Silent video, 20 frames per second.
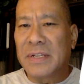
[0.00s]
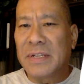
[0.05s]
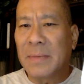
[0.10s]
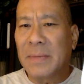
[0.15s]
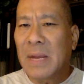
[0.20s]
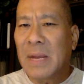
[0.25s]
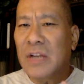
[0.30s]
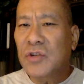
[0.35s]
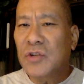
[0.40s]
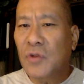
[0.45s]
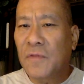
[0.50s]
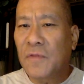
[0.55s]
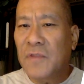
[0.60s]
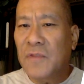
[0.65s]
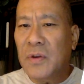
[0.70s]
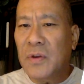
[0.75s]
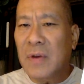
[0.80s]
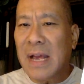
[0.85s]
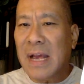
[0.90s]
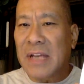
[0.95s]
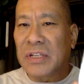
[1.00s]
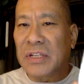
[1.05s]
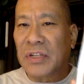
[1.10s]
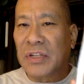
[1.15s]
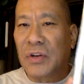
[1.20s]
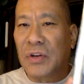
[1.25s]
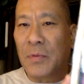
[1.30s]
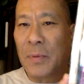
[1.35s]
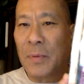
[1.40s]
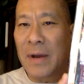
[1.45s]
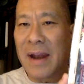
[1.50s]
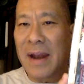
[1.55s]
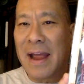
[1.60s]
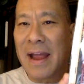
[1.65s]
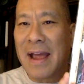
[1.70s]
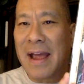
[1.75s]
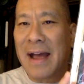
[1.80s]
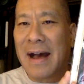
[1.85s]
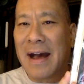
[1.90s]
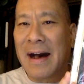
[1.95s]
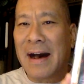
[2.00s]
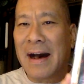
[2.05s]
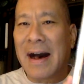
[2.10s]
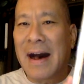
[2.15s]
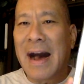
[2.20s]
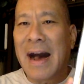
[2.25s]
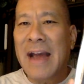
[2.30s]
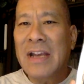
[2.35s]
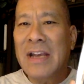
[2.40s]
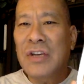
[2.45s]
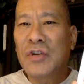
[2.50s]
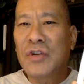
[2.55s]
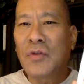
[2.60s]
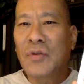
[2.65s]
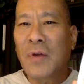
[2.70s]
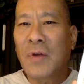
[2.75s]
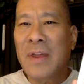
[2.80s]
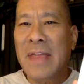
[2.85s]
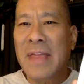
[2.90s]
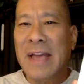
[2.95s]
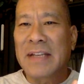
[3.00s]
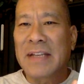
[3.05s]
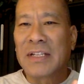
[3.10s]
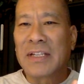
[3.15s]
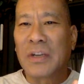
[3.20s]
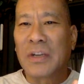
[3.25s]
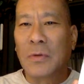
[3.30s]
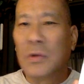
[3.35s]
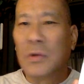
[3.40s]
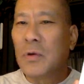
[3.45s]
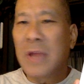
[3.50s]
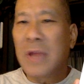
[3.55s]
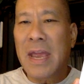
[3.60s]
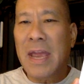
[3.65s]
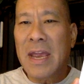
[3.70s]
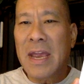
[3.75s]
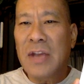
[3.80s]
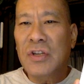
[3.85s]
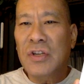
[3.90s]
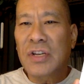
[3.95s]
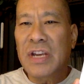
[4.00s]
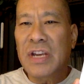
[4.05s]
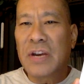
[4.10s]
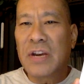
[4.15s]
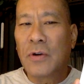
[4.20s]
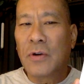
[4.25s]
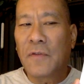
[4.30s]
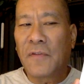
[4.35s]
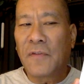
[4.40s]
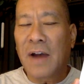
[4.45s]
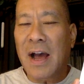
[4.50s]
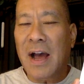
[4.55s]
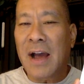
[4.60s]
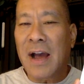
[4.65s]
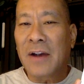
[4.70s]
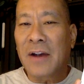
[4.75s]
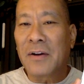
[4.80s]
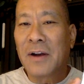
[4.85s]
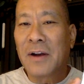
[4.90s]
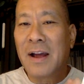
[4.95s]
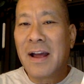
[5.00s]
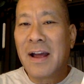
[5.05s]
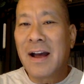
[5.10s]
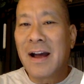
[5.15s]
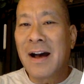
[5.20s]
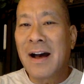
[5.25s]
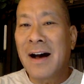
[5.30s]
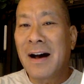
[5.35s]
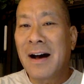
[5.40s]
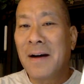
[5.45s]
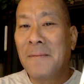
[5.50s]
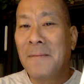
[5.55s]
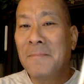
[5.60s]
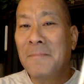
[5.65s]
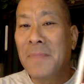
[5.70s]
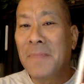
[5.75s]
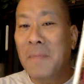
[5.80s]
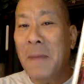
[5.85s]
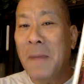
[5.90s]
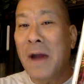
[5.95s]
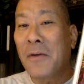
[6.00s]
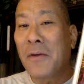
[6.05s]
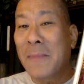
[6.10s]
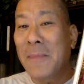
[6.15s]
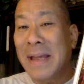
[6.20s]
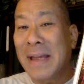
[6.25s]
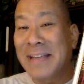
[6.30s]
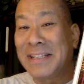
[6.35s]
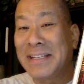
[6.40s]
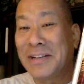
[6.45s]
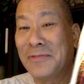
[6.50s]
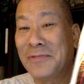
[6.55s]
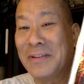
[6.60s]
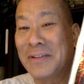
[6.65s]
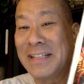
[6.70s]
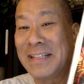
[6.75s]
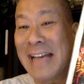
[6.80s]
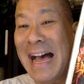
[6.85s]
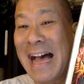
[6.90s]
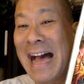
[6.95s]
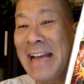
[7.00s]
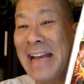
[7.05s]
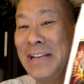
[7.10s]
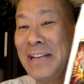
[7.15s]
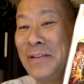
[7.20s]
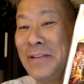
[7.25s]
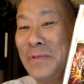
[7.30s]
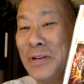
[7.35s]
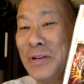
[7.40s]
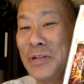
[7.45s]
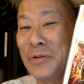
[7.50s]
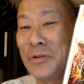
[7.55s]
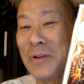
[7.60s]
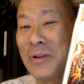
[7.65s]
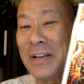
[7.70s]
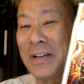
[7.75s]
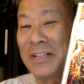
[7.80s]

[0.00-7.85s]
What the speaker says: I'm not sure if you guys do, but I enjoy that. So Luke Cage, Hero for Hire, Power Man series, I do enjoy it.